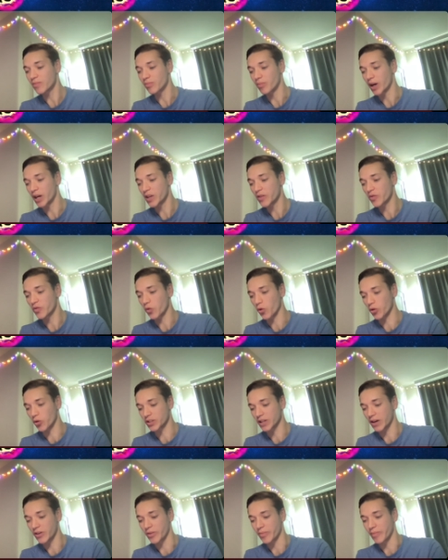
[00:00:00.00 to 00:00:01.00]
might
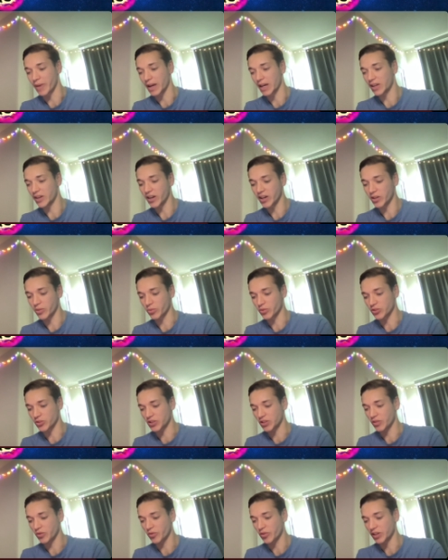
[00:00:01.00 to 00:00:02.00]
force out a Mega Knight. We'll
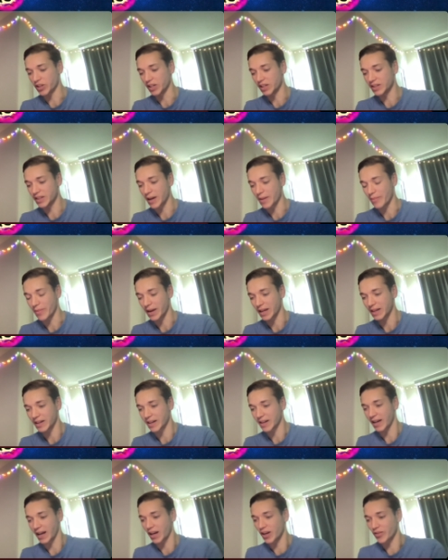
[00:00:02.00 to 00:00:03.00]
see if we can get that Mega
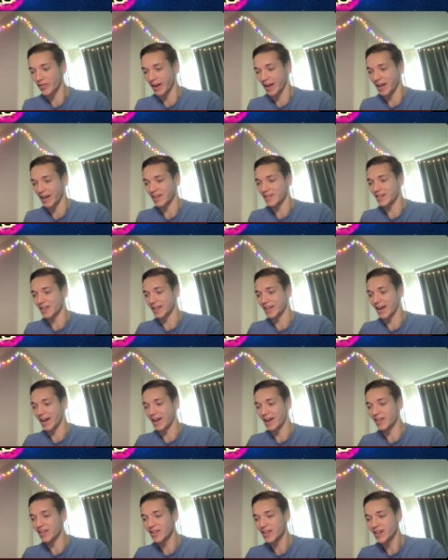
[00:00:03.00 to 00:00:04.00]
Knight out of hand
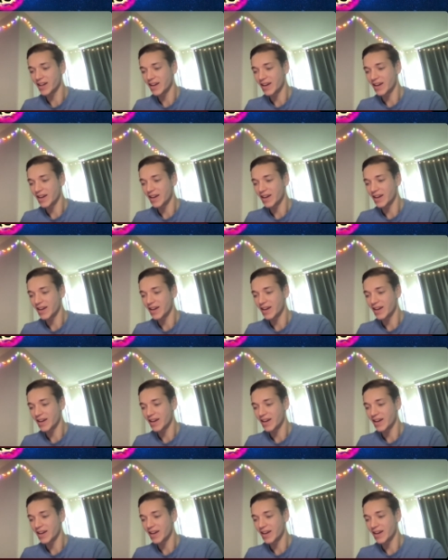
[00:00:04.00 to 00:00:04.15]
again.